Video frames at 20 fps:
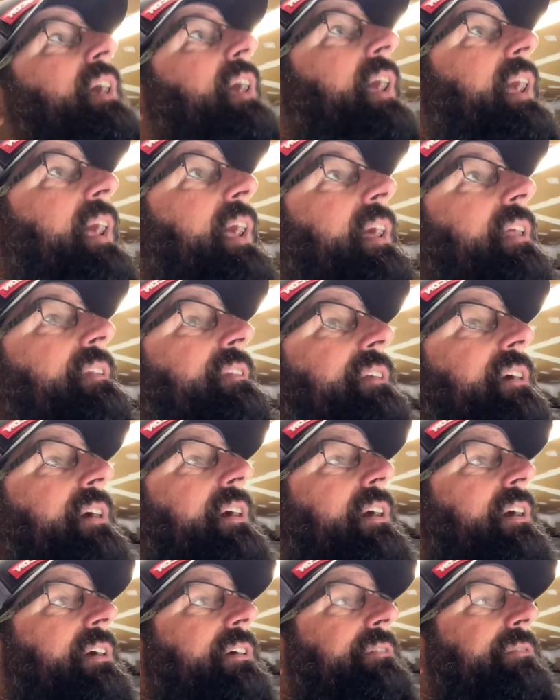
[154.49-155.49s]
And
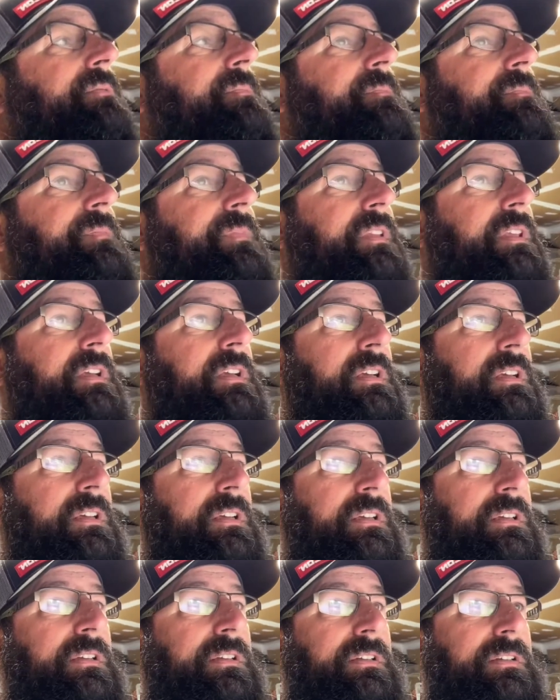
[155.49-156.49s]
uh,
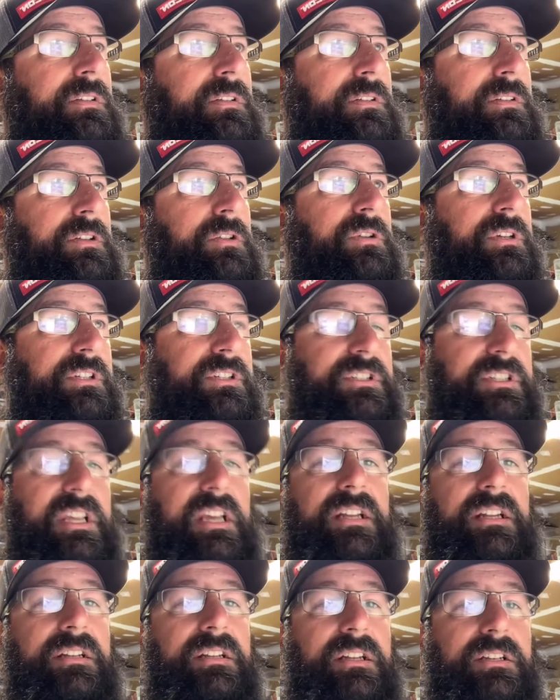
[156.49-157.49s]
you could see
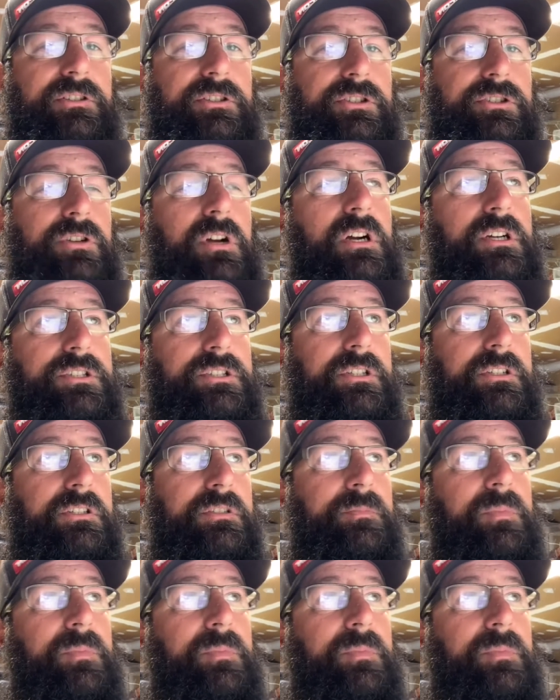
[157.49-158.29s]
it in the instructions,